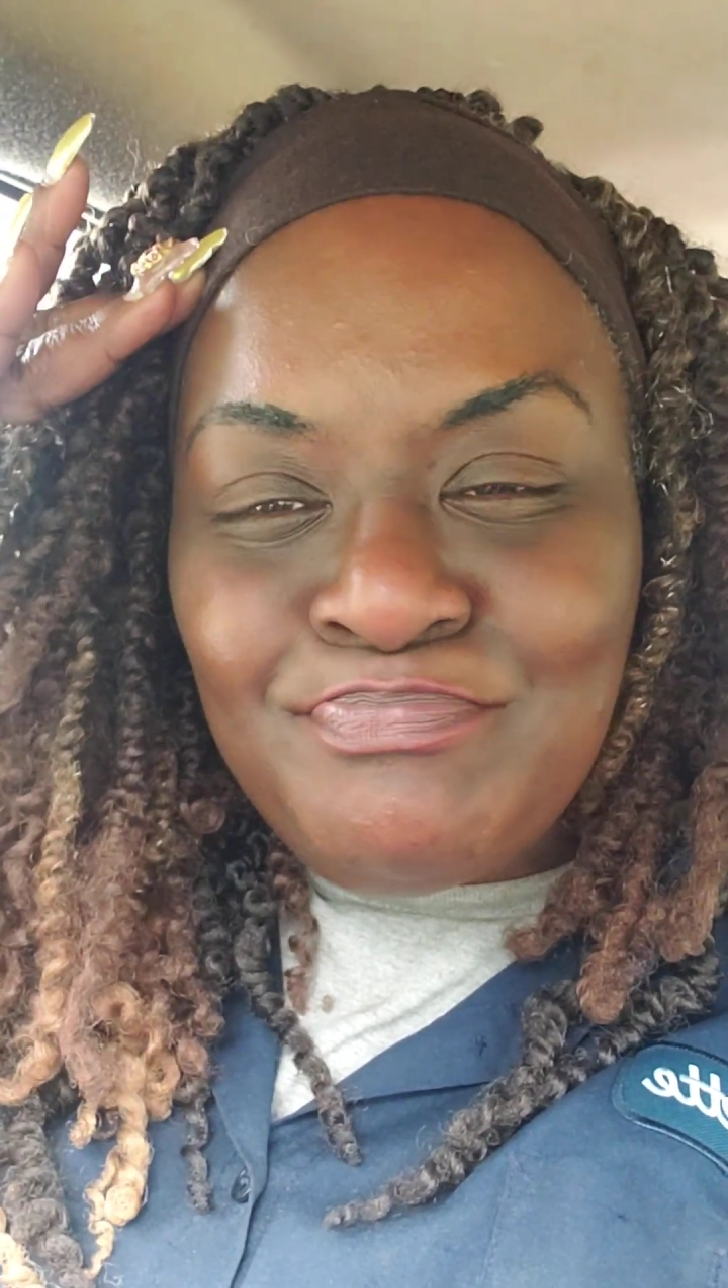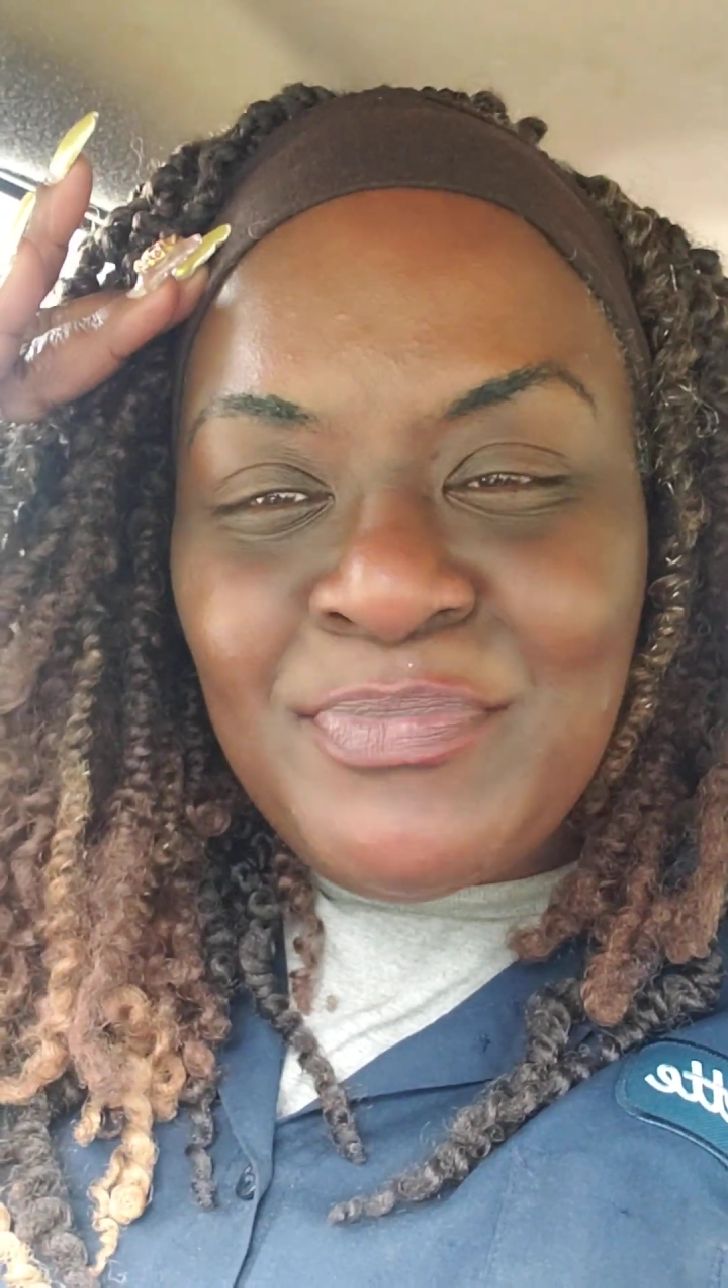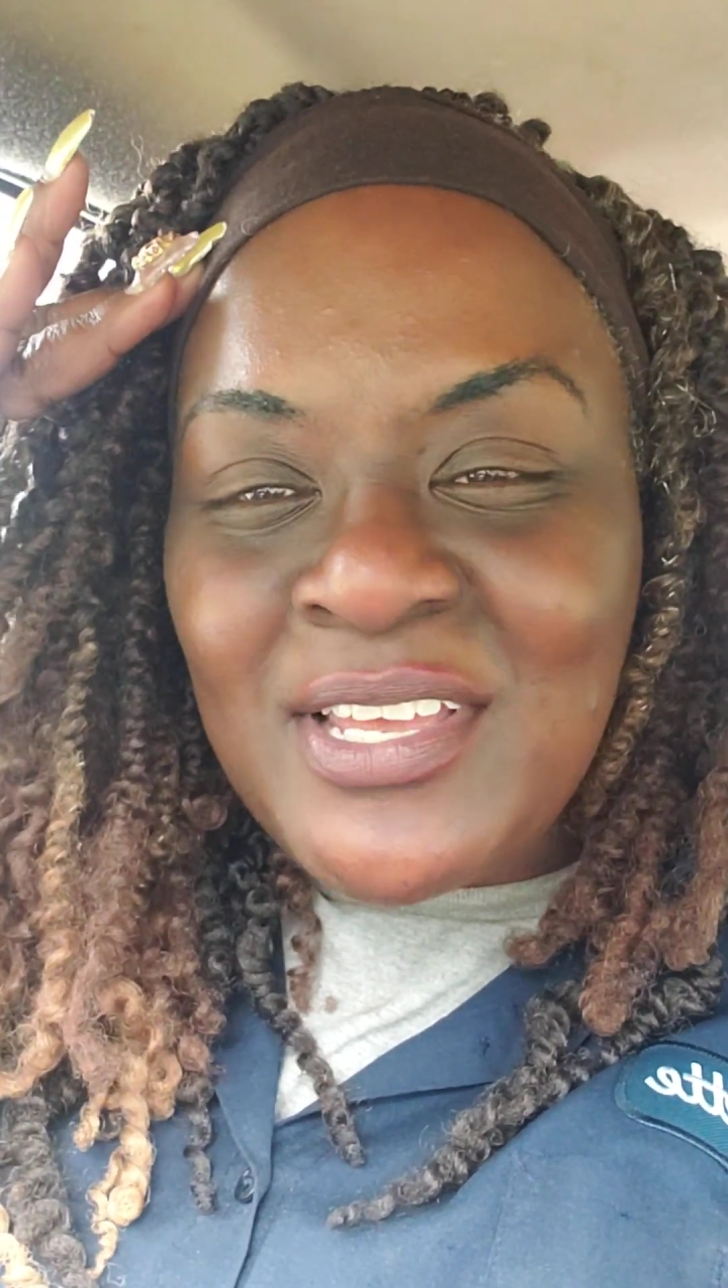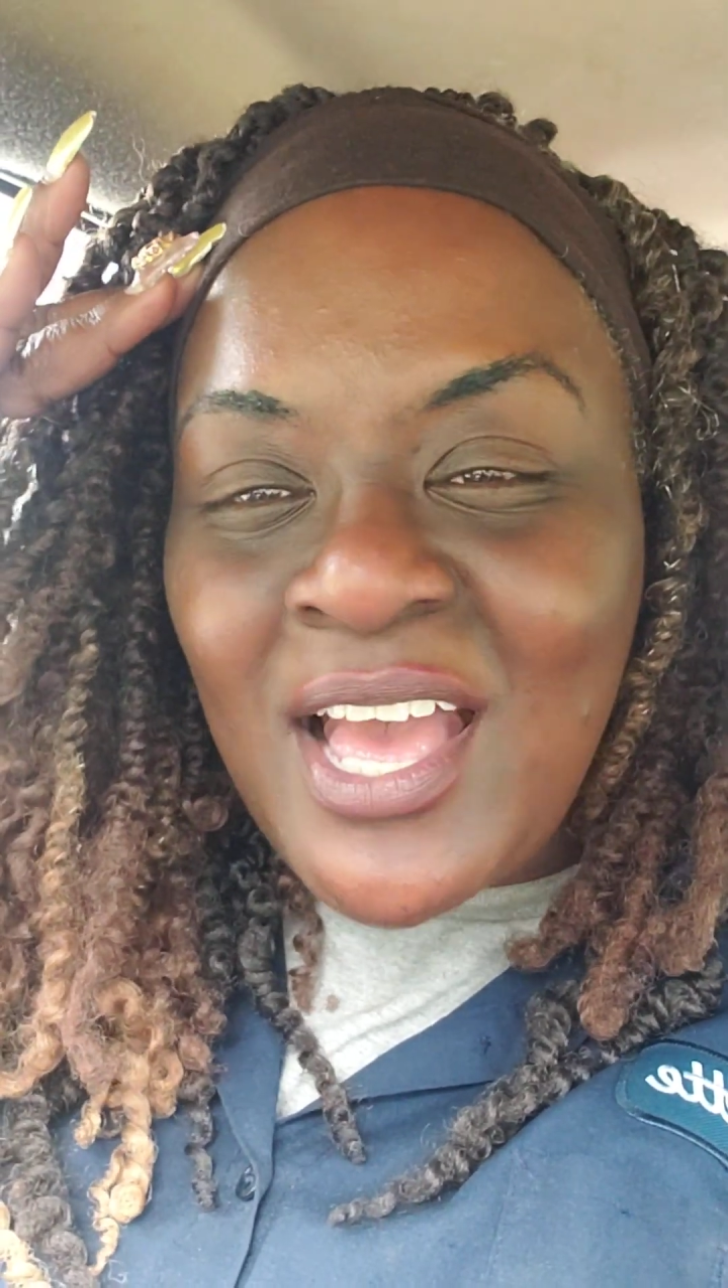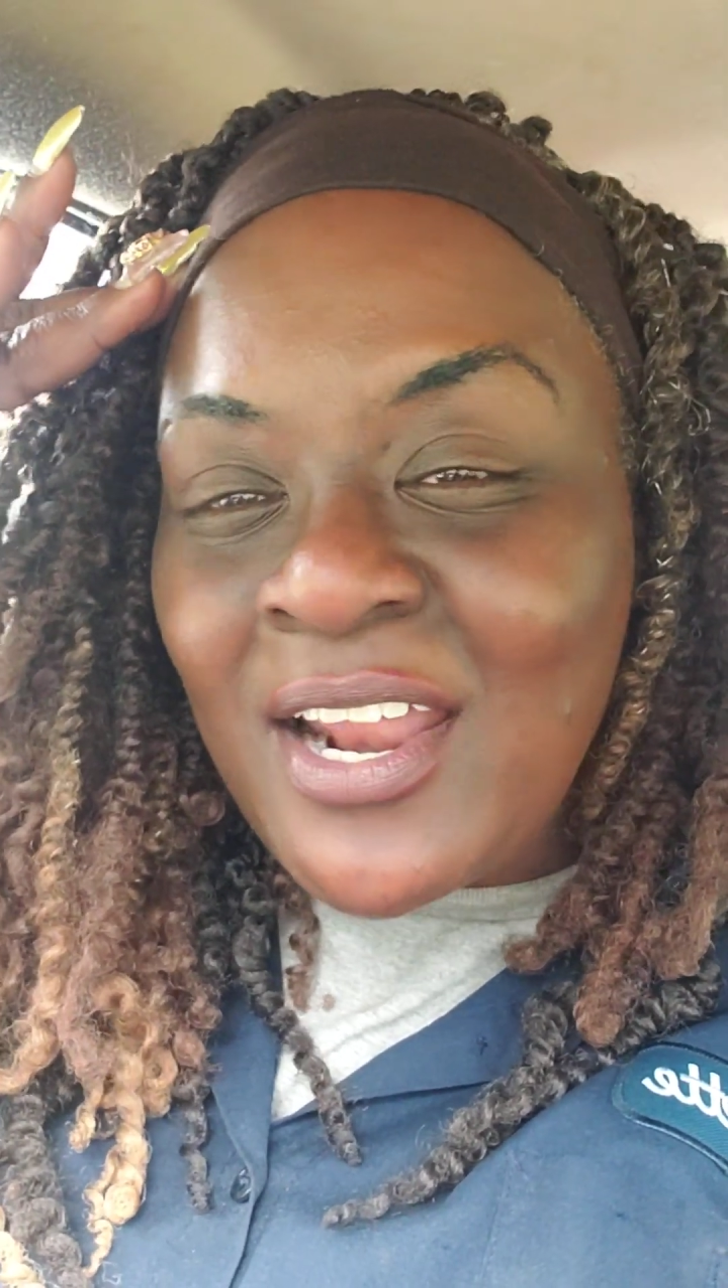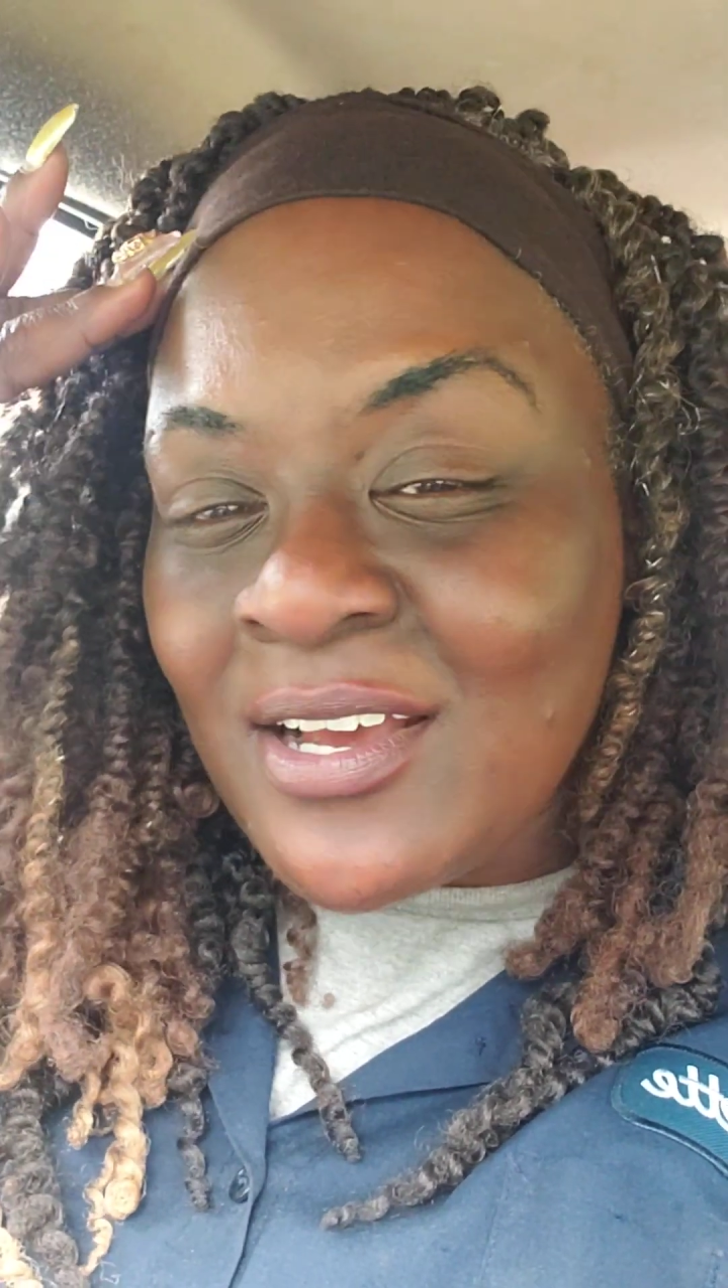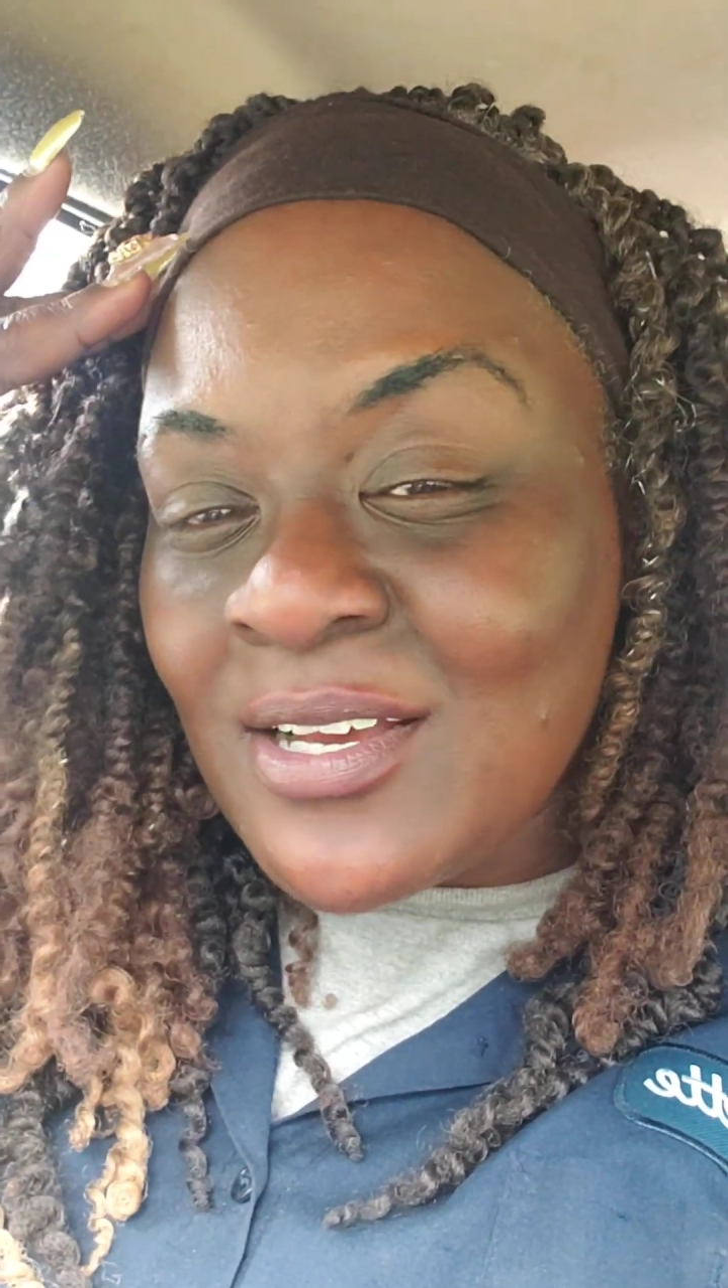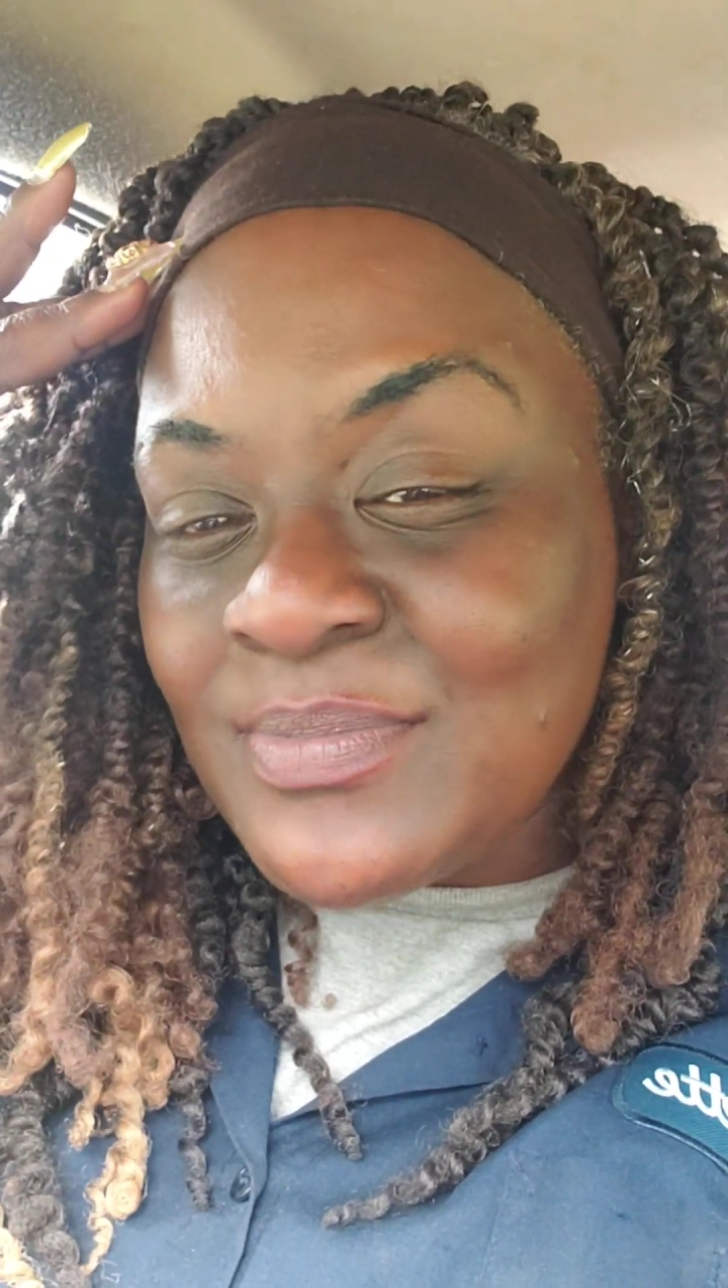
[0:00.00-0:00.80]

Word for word: be kind of